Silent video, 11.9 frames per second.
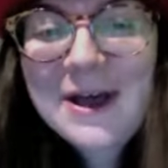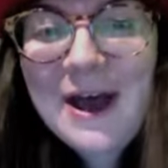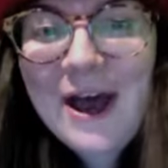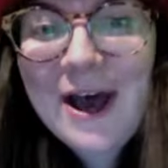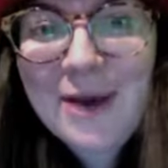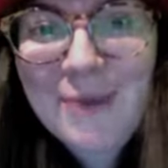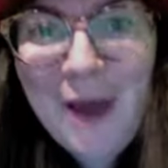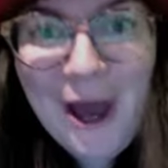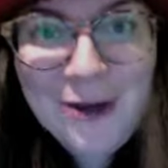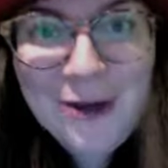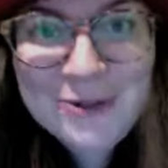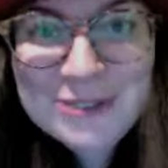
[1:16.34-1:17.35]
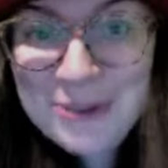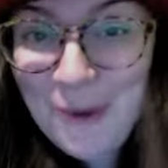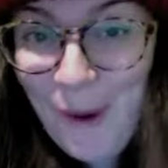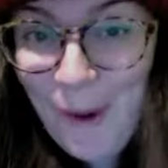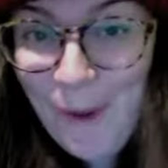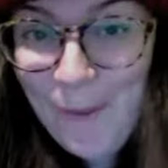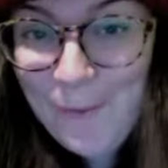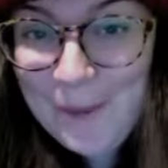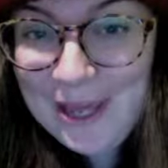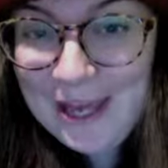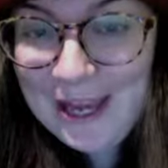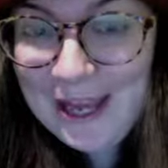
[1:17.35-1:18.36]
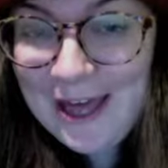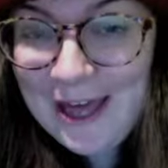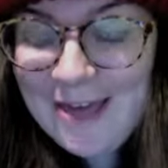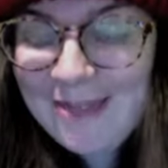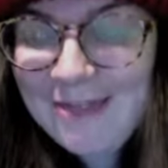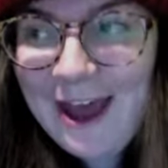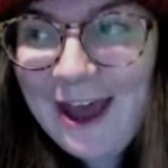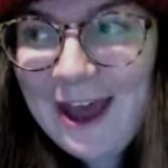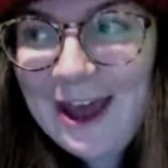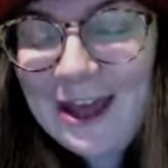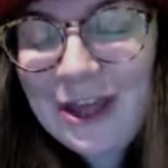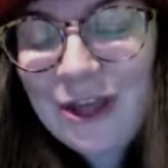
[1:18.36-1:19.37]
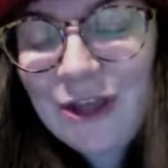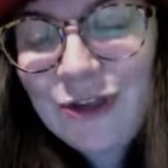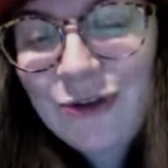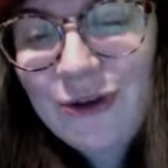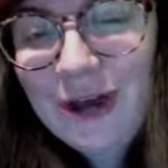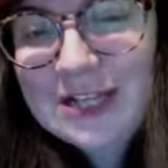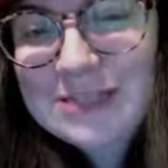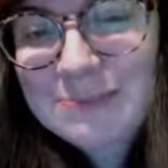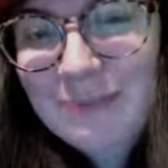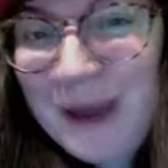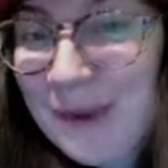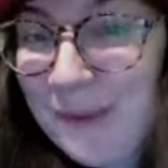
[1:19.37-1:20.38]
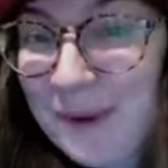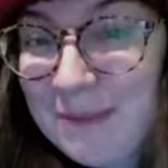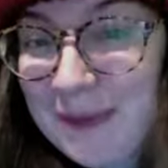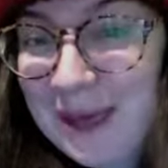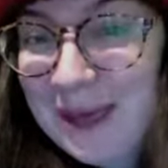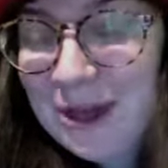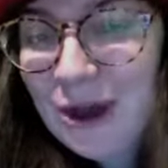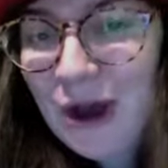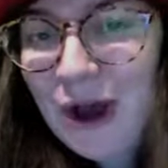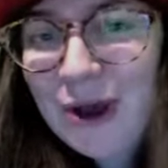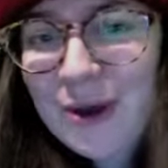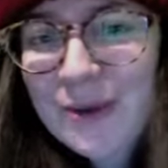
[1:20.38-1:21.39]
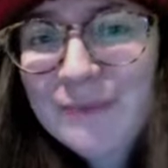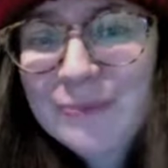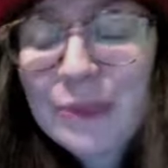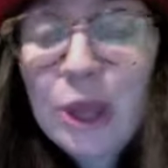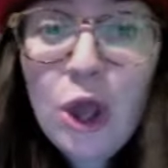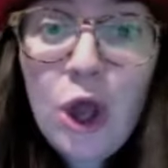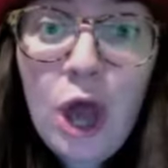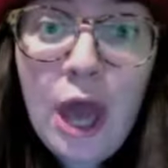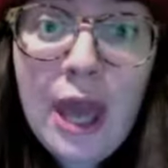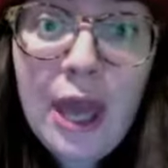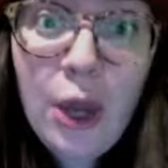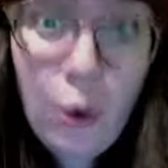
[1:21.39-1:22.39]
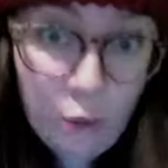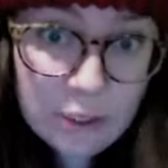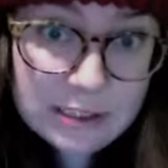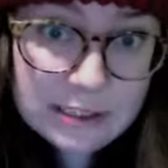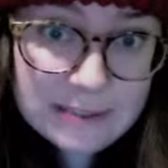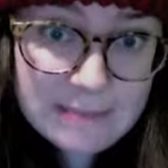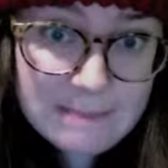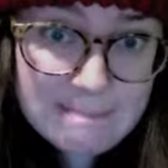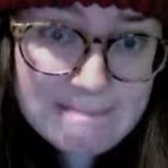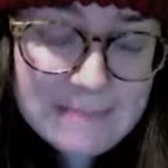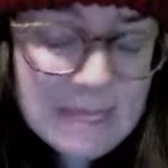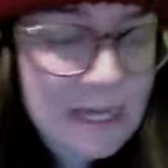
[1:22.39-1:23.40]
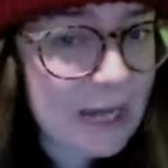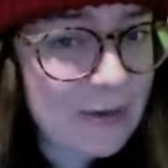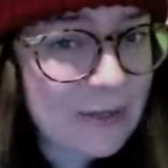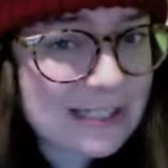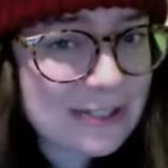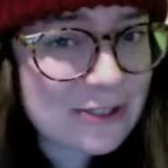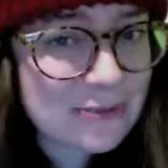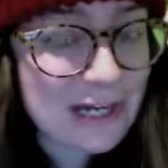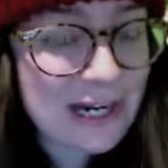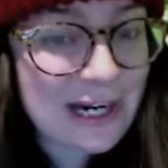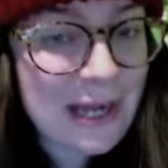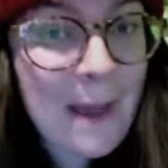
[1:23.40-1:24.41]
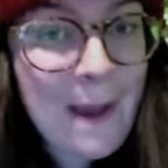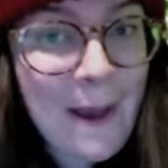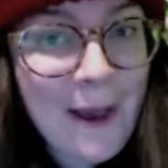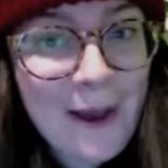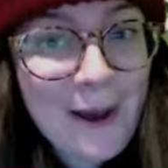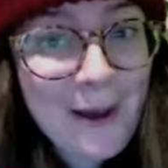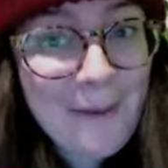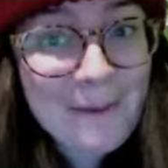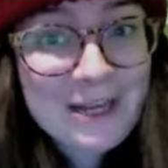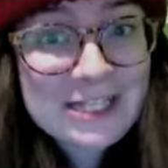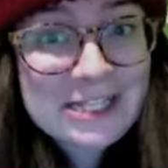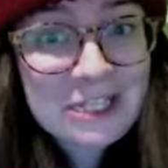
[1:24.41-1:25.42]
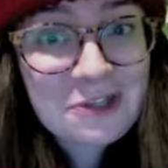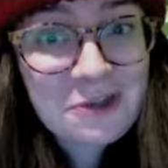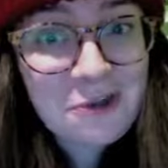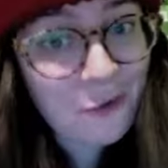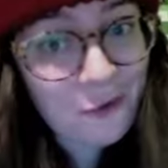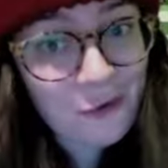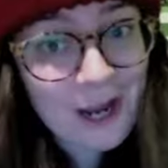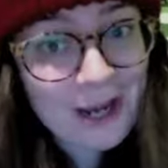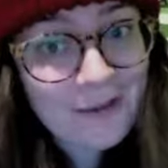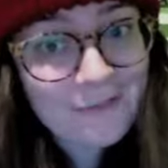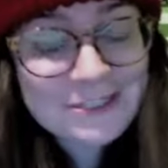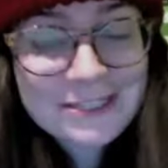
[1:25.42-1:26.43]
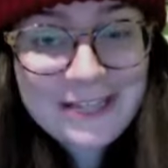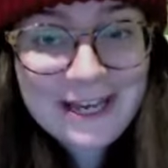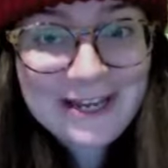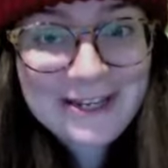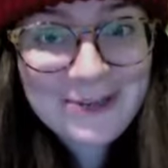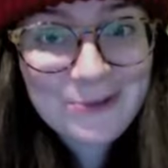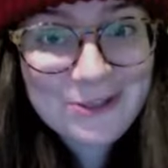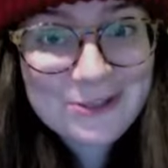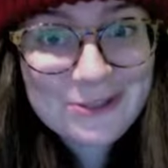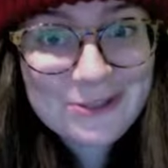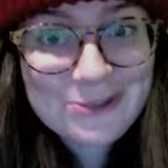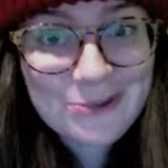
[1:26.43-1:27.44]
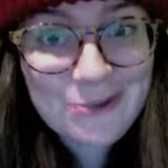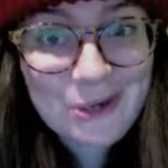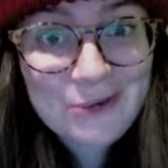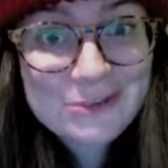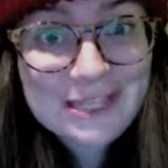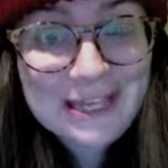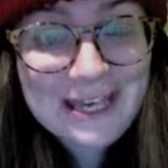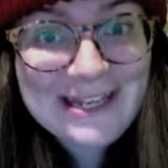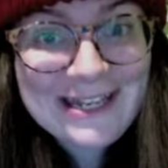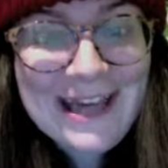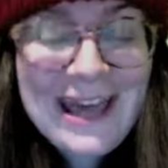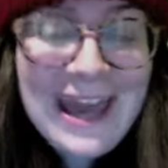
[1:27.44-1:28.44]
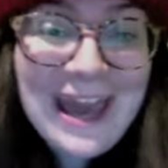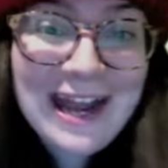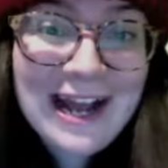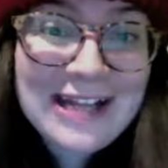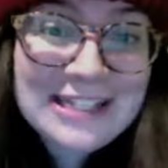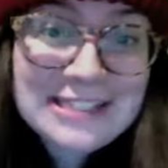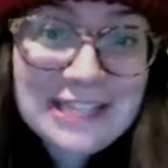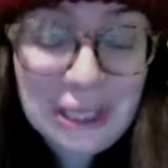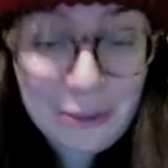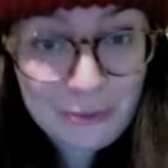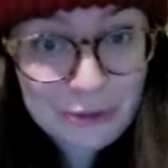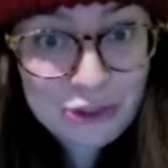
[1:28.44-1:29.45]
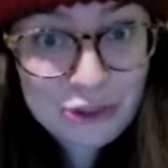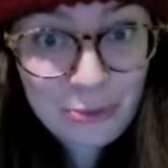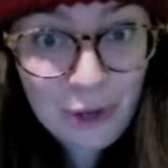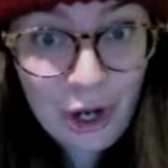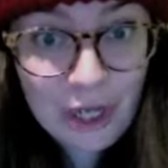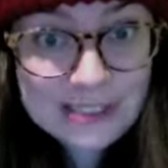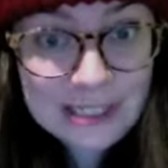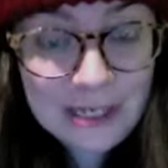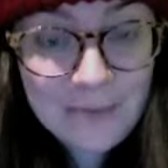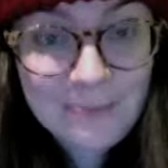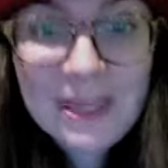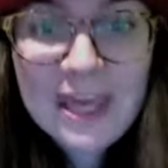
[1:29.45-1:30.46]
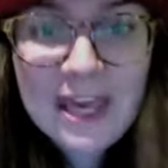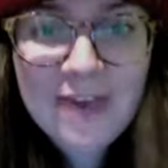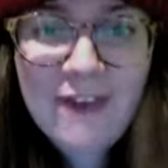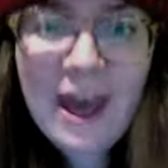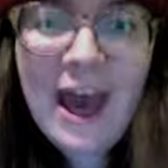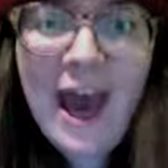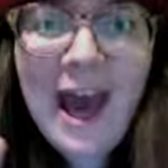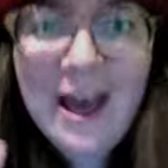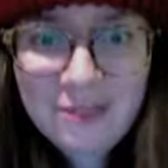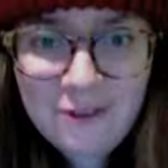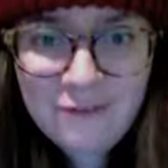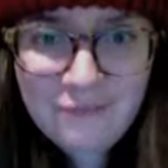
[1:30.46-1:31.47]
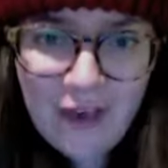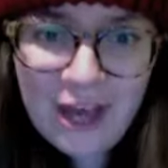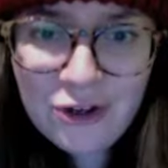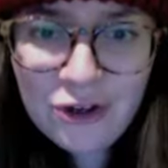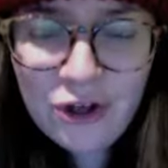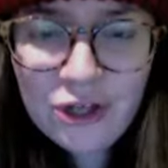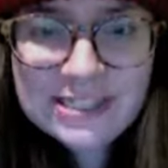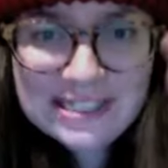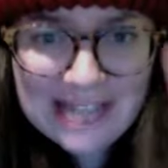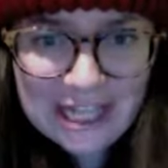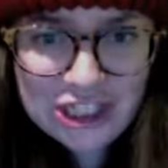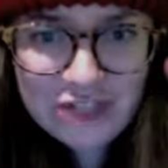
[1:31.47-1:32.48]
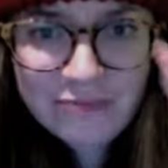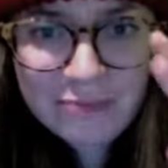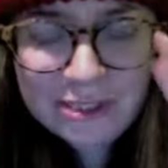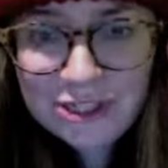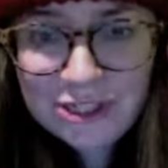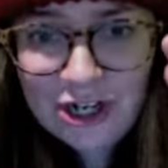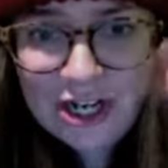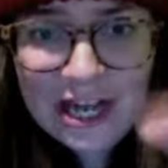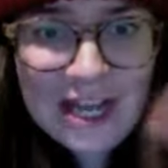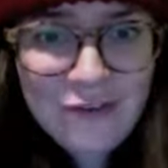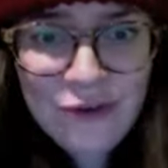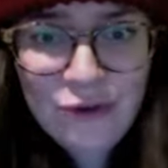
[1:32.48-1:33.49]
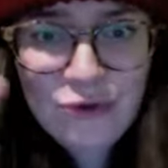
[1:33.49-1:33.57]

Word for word: um, I was hoping that you guys might want to make um, a horse. I know that sounds weird, um, but it's a little craft that we used to do when I was a kid, and I just think it'd be super awesome if at the final session of Blizzard, and if you